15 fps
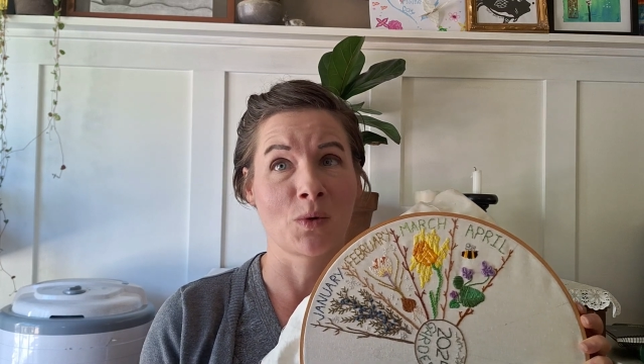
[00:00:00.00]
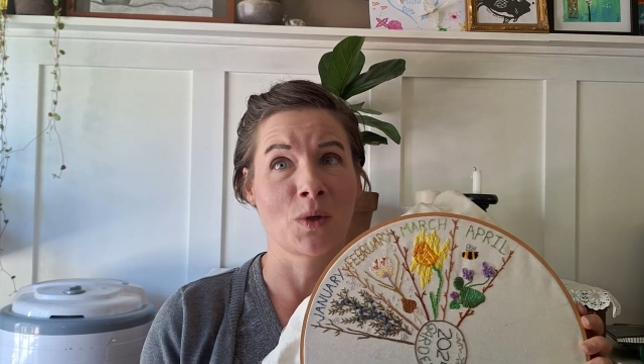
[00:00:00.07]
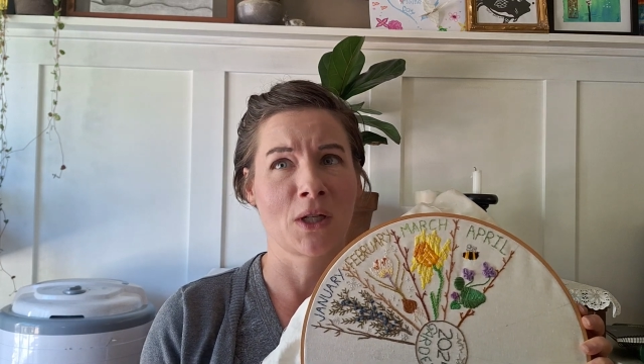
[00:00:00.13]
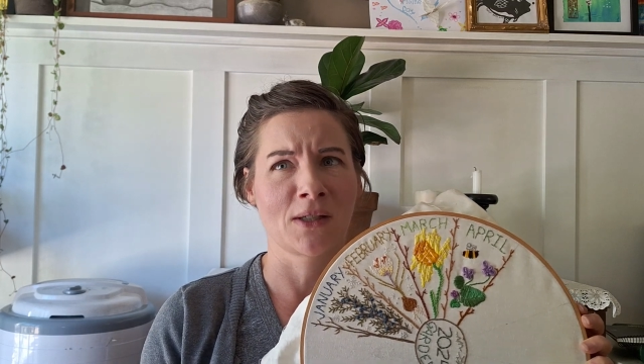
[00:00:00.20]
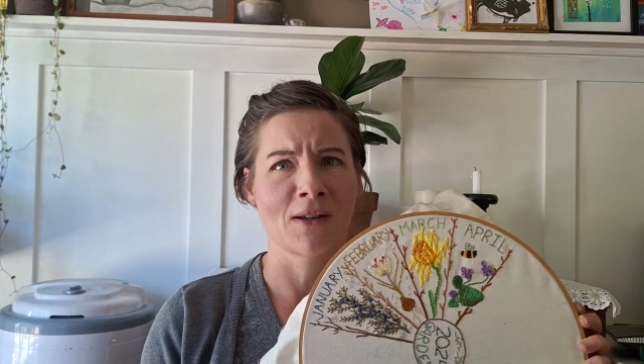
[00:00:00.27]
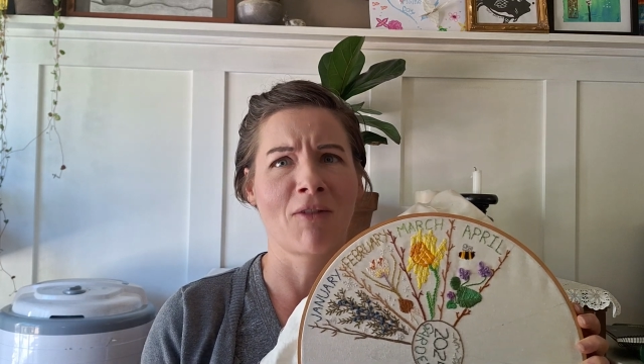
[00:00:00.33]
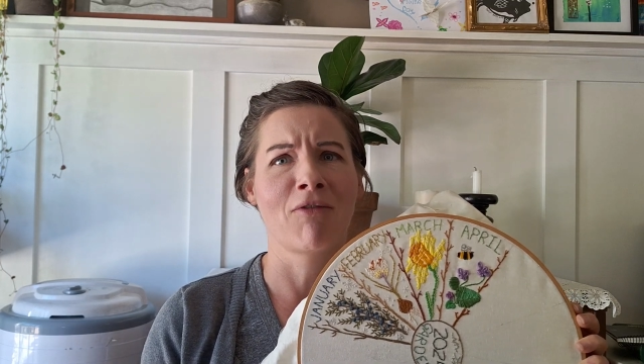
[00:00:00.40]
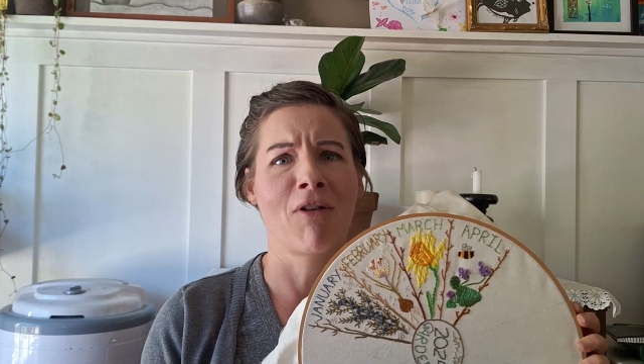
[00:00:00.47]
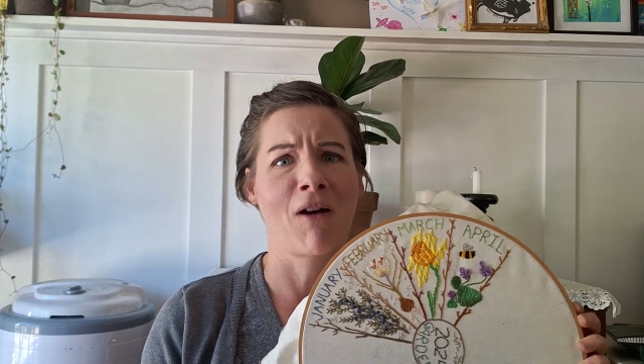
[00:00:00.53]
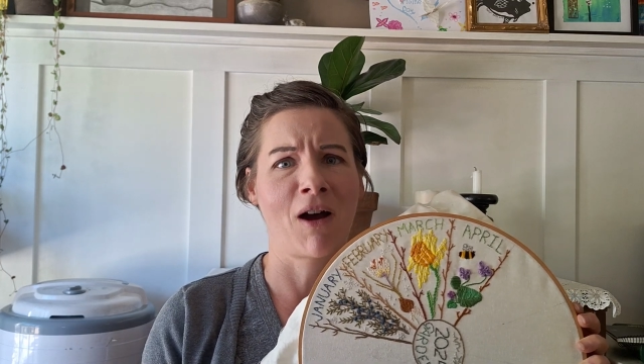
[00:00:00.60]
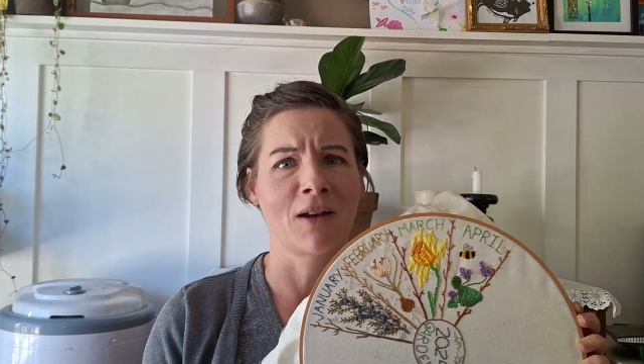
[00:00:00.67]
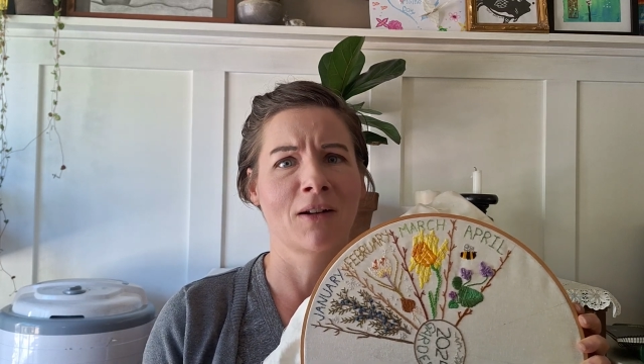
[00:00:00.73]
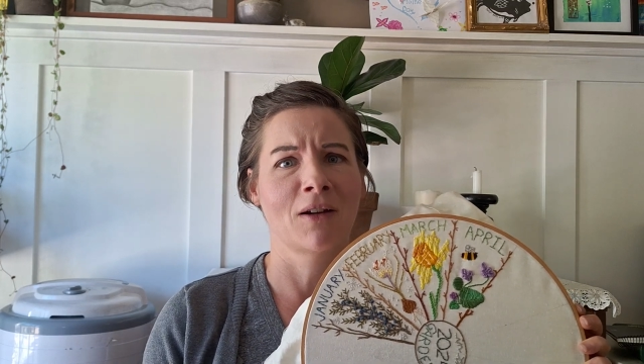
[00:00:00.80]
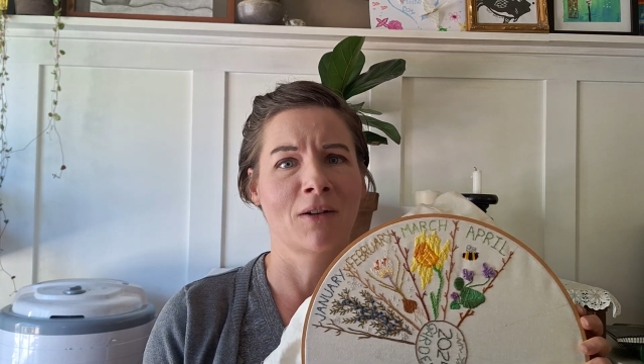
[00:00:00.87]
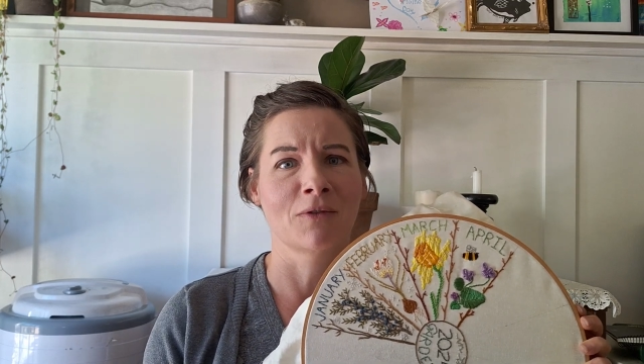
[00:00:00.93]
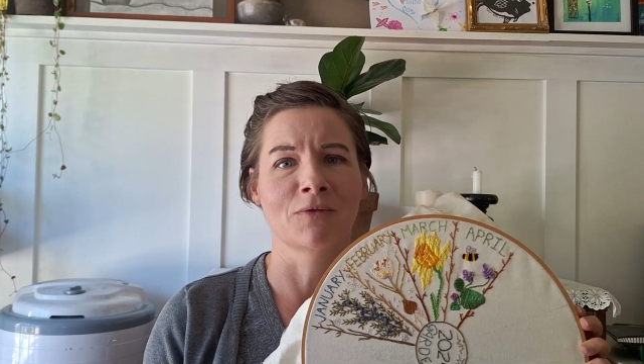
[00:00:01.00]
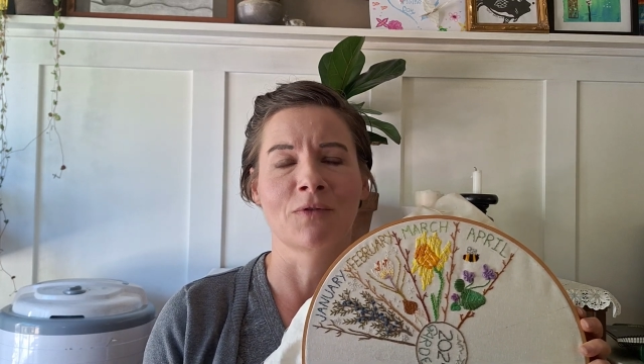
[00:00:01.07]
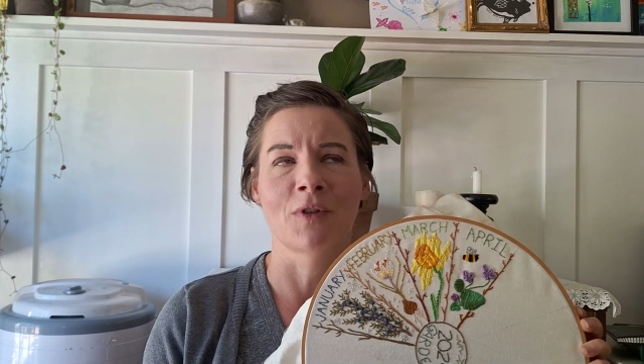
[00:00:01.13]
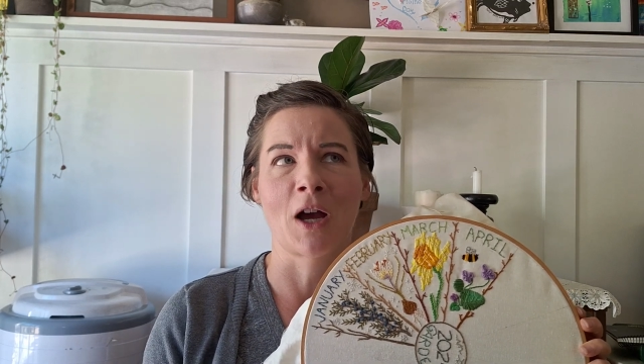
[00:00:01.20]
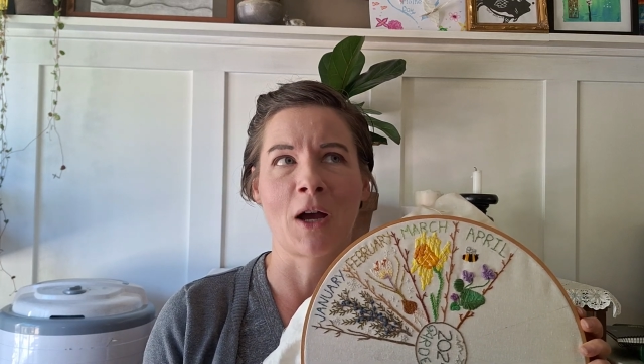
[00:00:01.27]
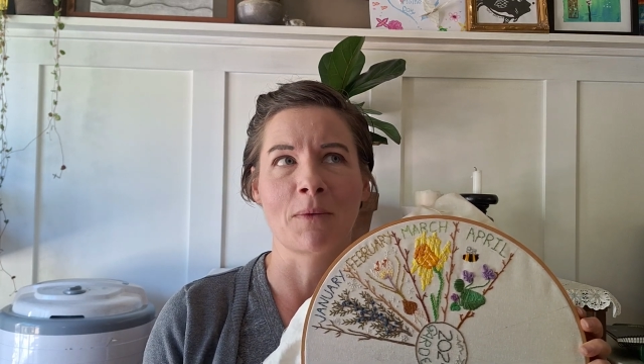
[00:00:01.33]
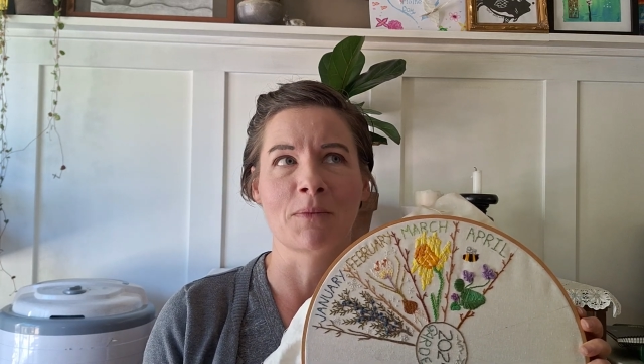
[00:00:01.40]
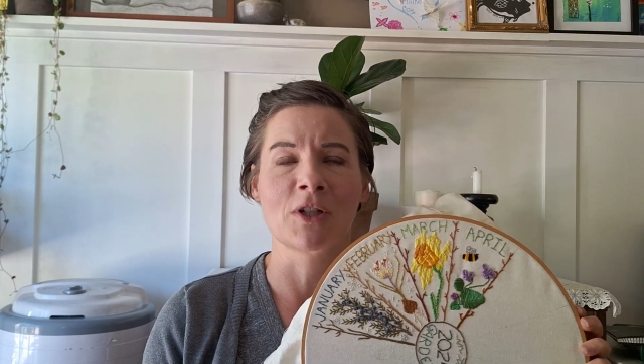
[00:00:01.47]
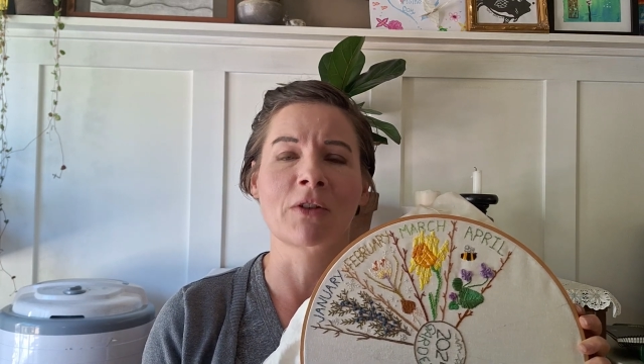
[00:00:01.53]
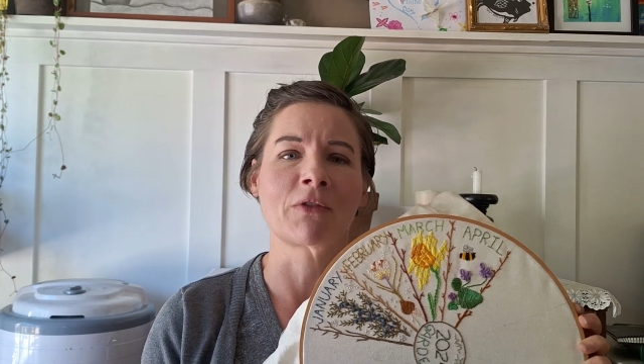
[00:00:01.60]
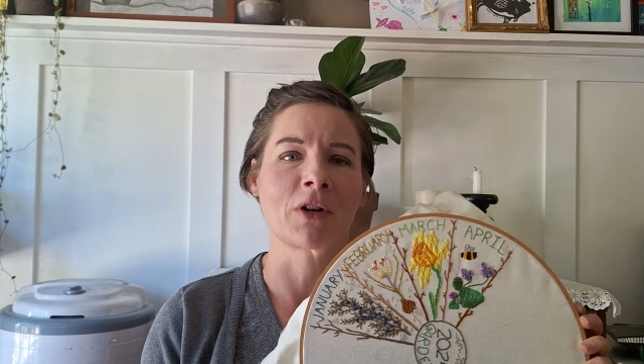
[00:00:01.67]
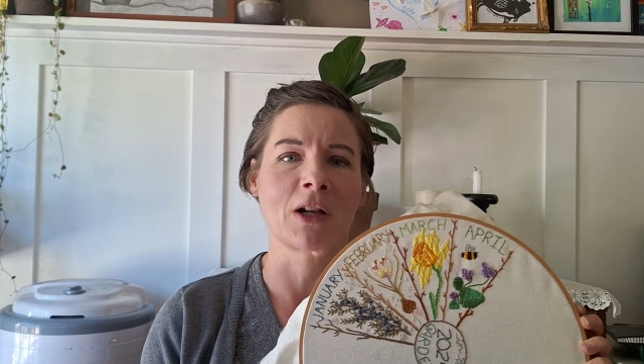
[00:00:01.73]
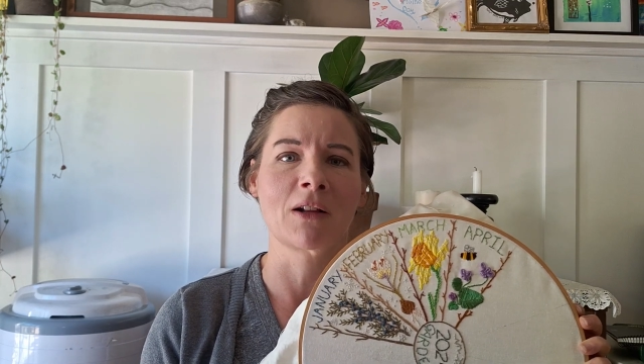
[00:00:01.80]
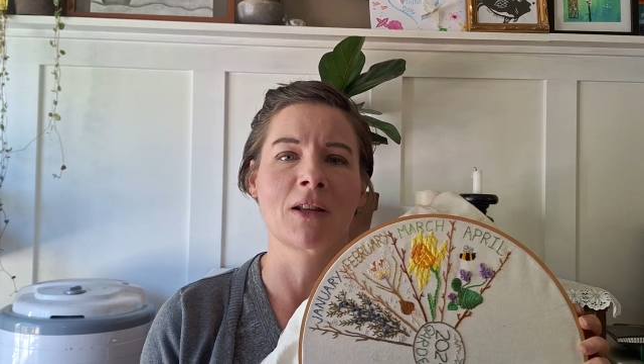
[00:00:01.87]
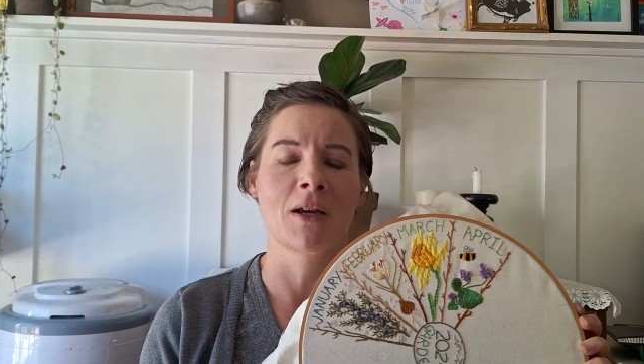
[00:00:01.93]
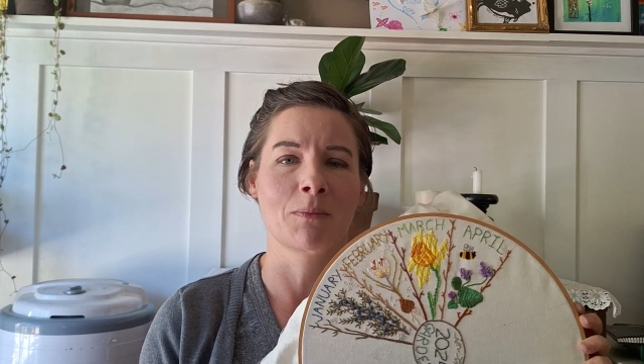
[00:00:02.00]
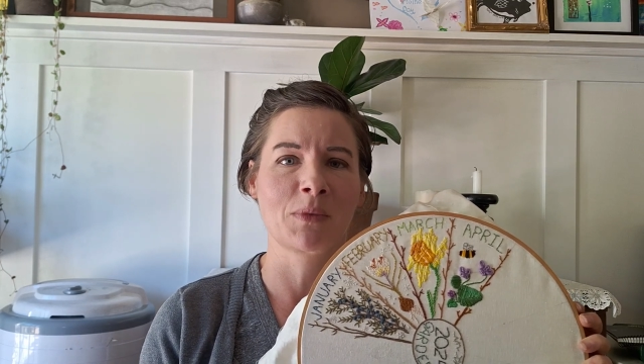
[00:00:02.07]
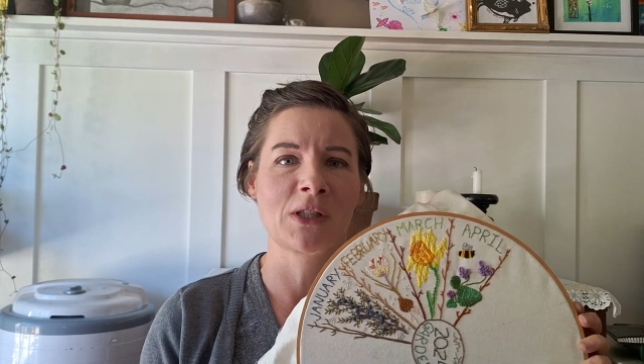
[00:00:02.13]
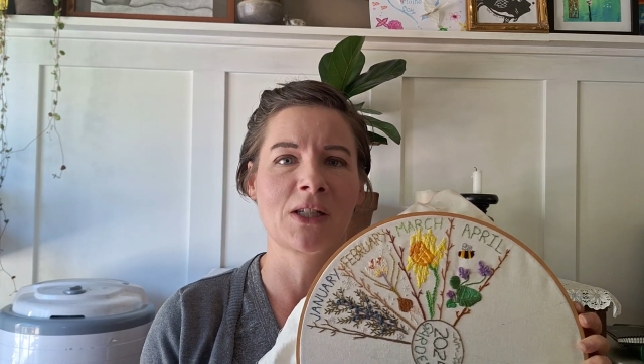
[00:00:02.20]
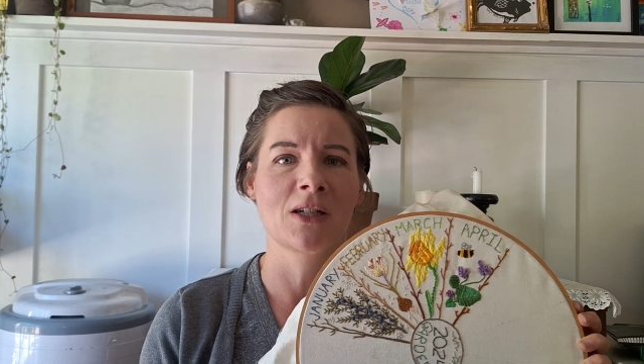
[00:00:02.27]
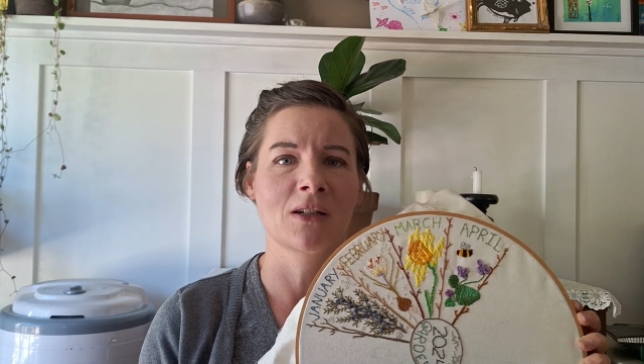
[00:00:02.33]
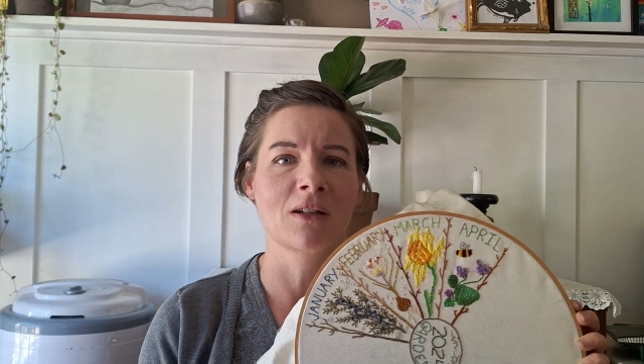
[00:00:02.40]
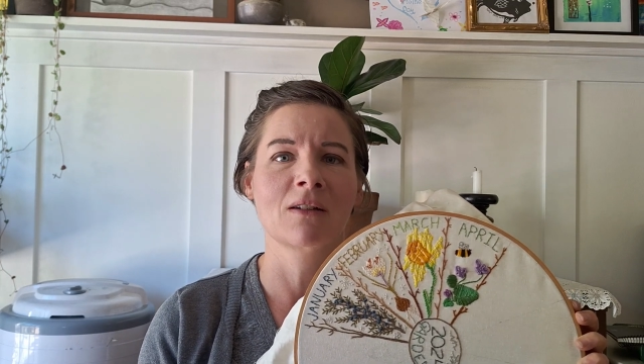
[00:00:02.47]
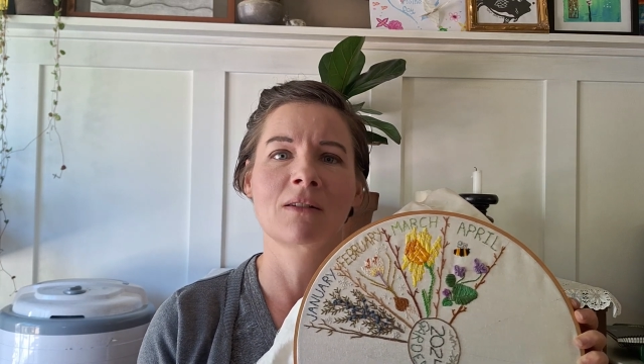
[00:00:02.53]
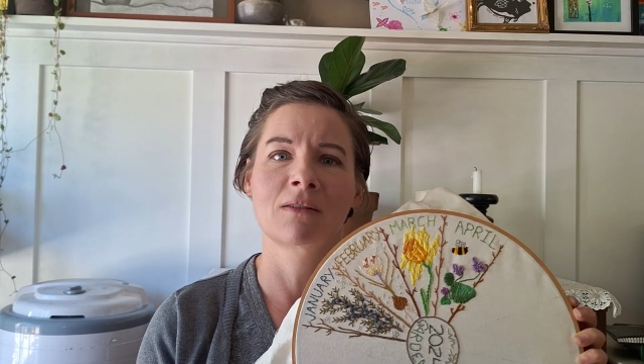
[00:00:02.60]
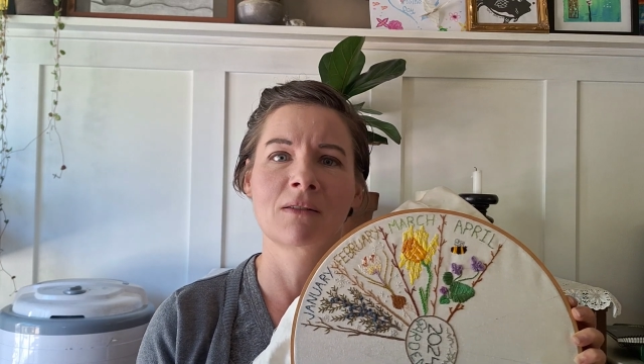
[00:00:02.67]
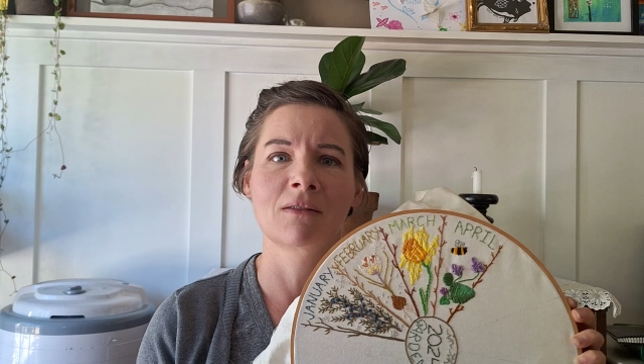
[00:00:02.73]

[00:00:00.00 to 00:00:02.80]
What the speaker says: It's a lot of different clips to